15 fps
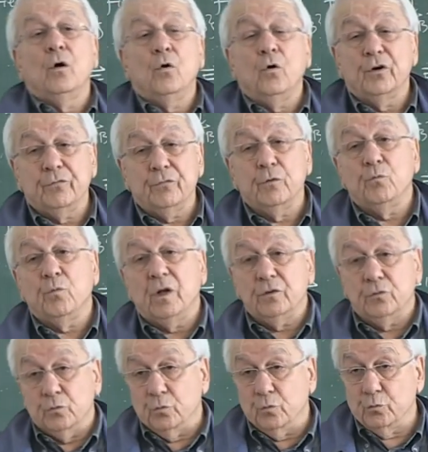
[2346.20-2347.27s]
Or if you
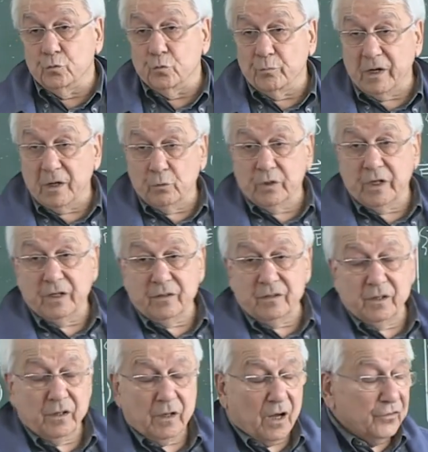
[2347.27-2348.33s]
want, you may look at
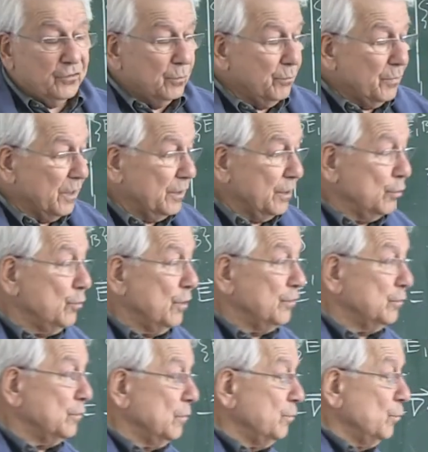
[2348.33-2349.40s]
the Heisenberg
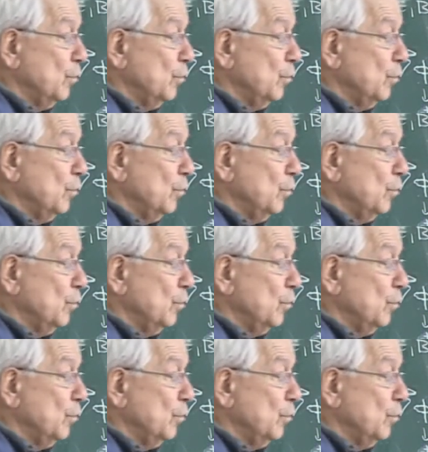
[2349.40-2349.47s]
equations of